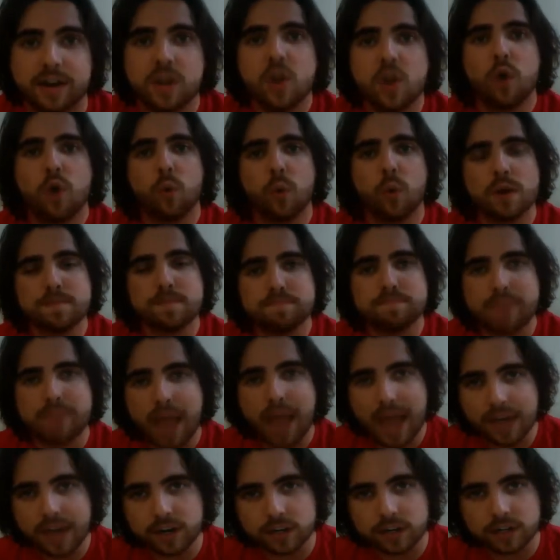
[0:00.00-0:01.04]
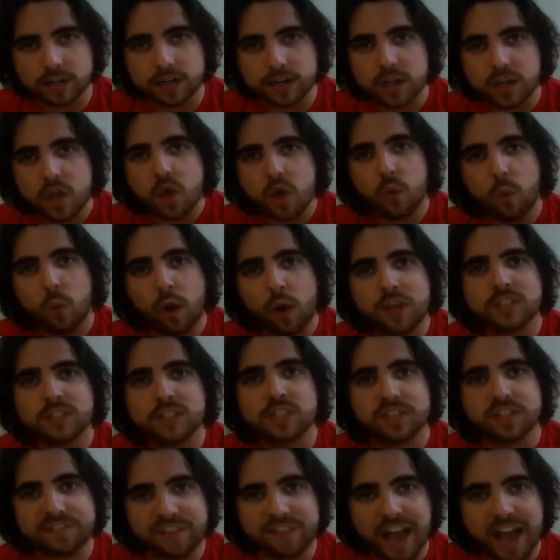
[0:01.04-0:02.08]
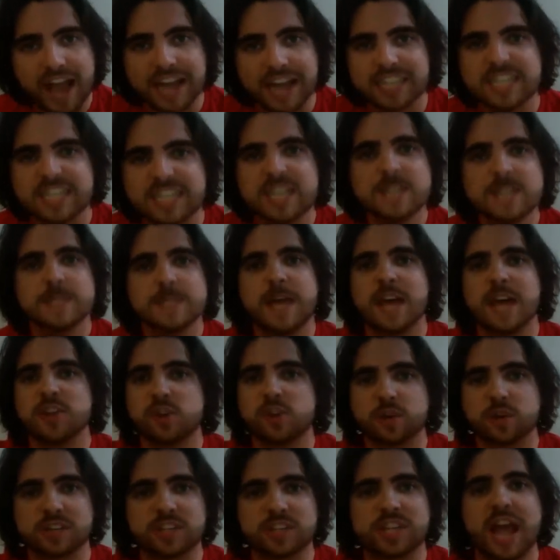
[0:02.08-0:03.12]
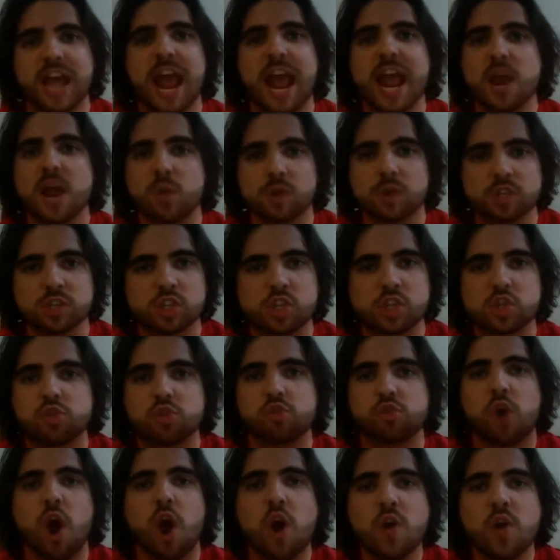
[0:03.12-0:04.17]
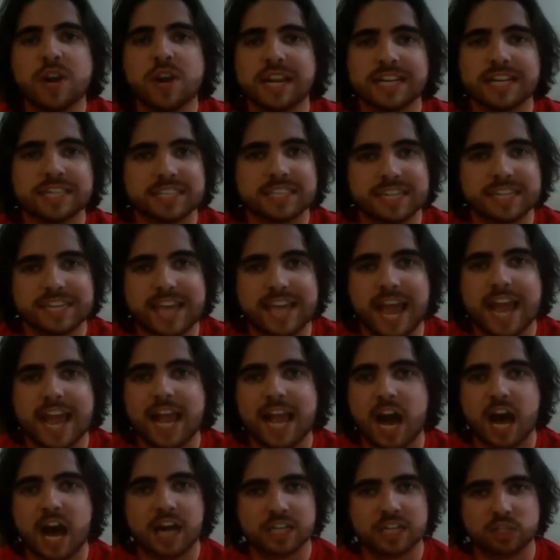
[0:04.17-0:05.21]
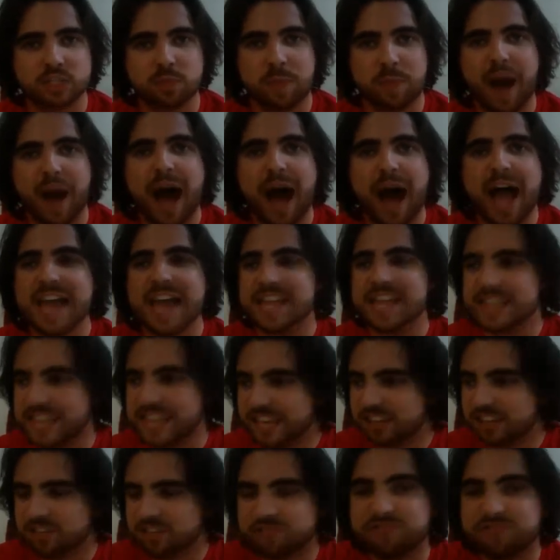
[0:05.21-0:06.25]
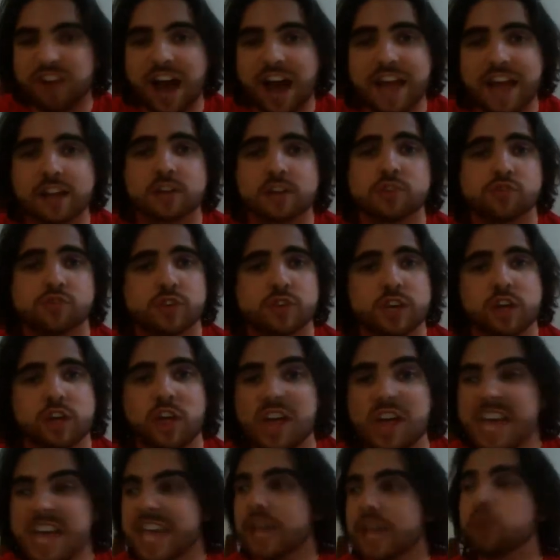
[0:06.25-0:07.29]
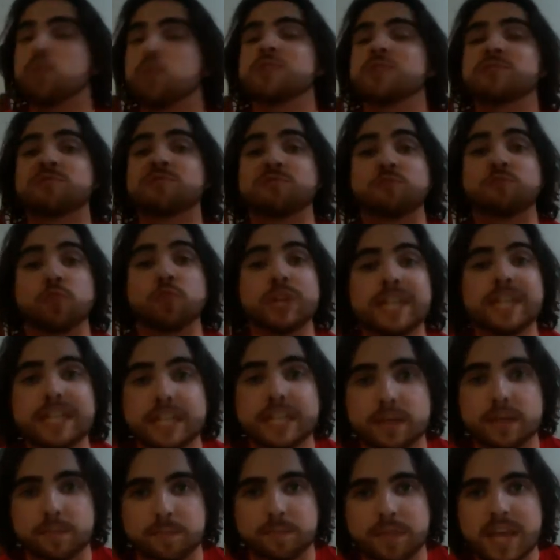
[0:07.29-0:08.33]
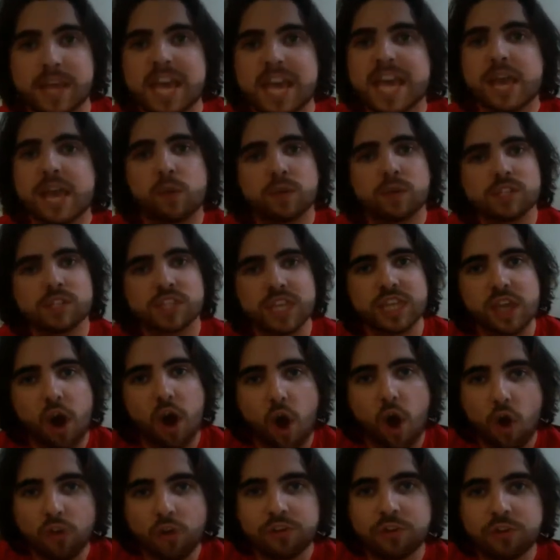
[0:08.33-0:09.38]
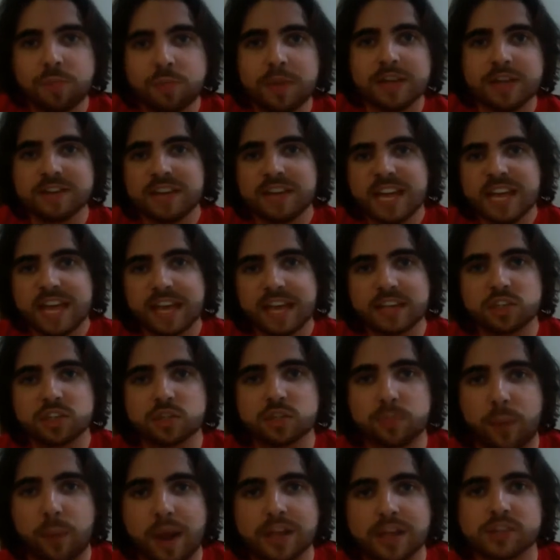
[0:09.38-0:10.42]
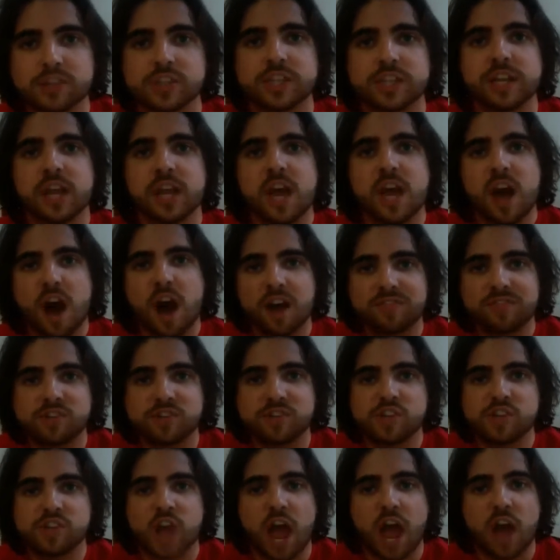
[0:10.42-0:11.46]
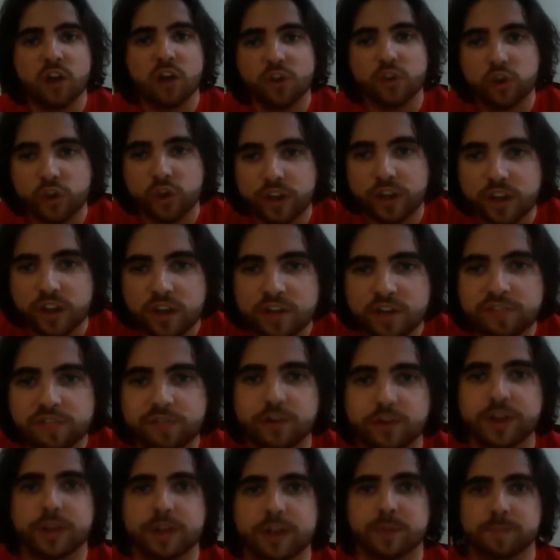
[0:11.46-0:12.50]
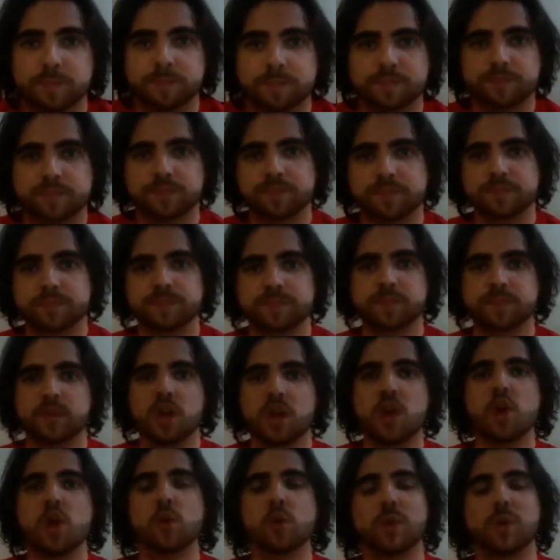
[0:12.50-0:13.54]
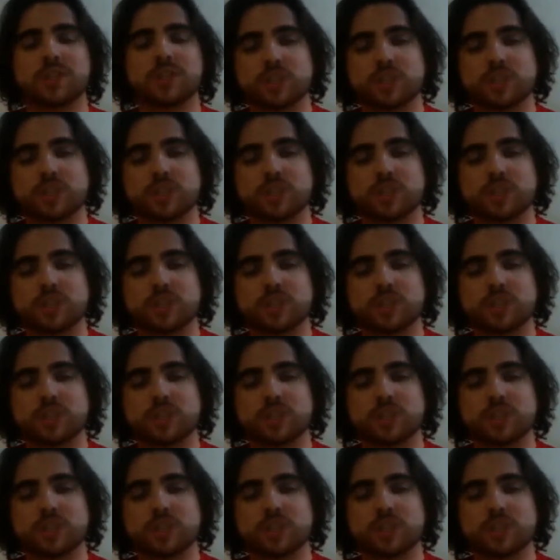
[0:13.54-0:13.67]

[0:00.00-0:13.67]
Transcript: What mattered was the fact that your day was thrown into chaos by this fire drill. It was freedom. It was the ultimate expression of childhood freedom, which is